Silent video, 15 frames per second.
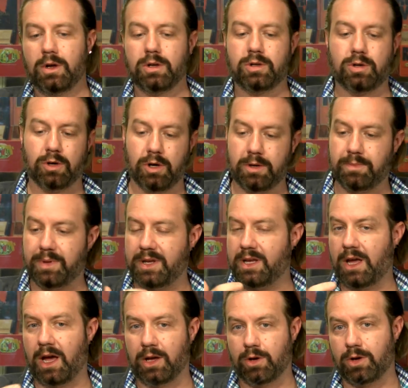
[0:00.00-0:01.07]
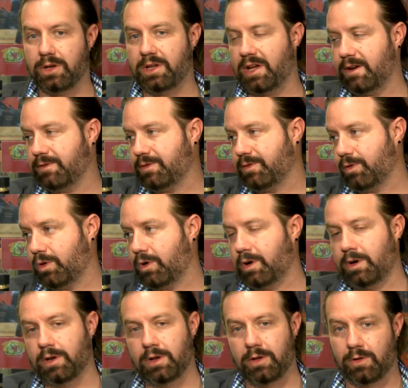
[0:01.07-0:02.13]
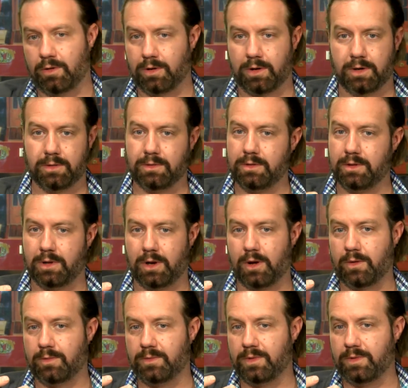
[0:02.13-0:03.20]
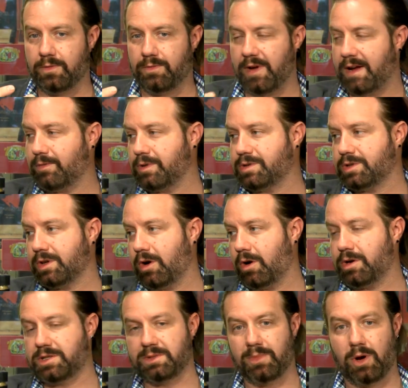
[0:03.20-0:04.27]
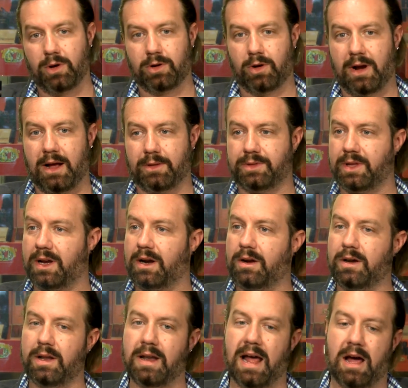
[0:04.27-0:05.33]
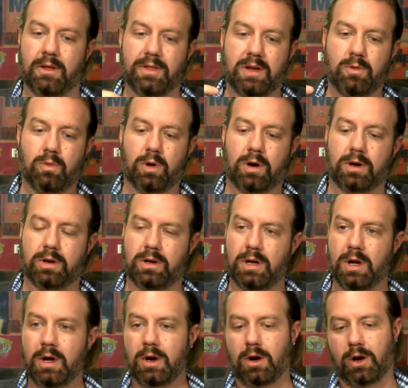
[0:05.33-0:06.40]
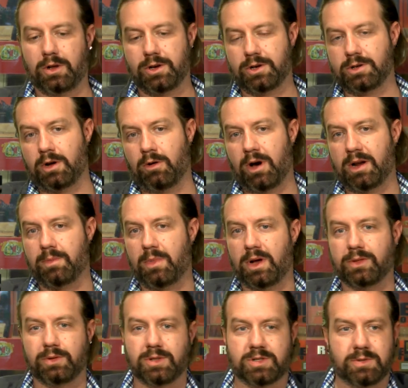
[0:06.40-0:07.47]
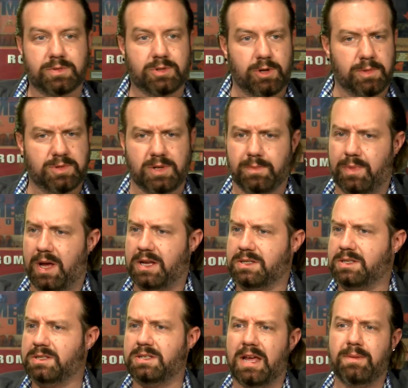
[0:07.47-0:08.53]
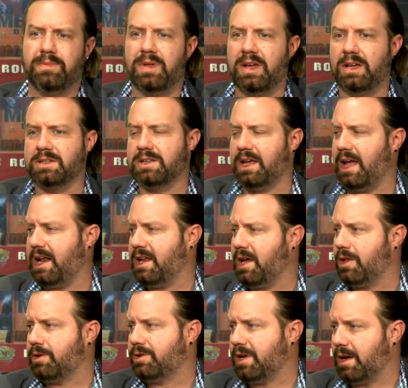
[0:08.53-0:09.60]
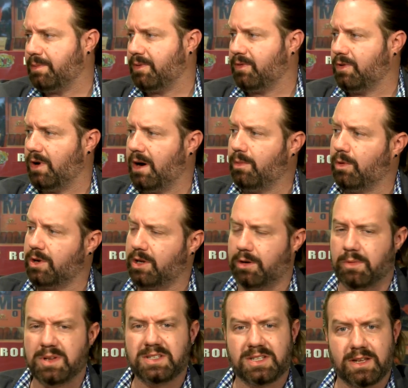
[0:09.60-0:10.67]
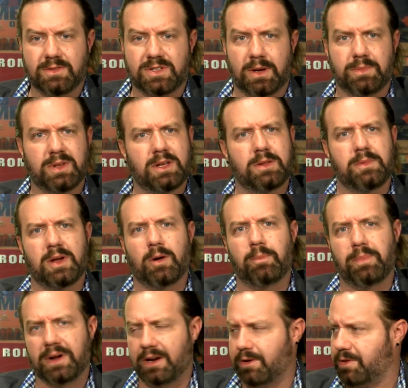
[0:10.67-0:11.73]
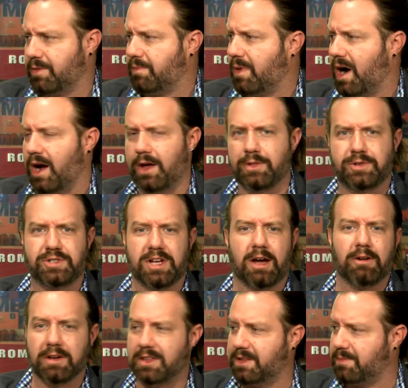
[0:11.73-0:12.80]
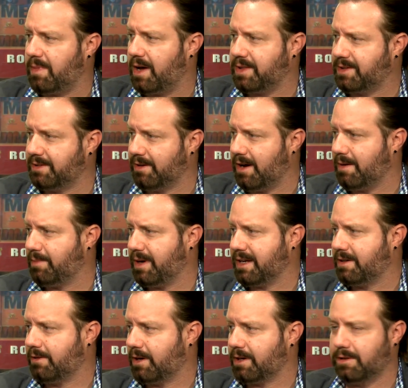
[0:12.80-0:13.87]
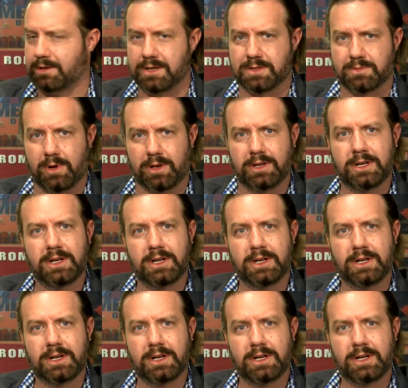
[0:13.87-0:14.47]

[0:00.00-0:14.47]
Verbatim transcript: could be a good gift for your, you know, favorite cigar smoker out there, and how they work. Are there a lot of monthly subscription bases? Same thing as like any other type of club where you're going to receive something in the mail, beer of the month, jelly of the month club, like Clark Griswold.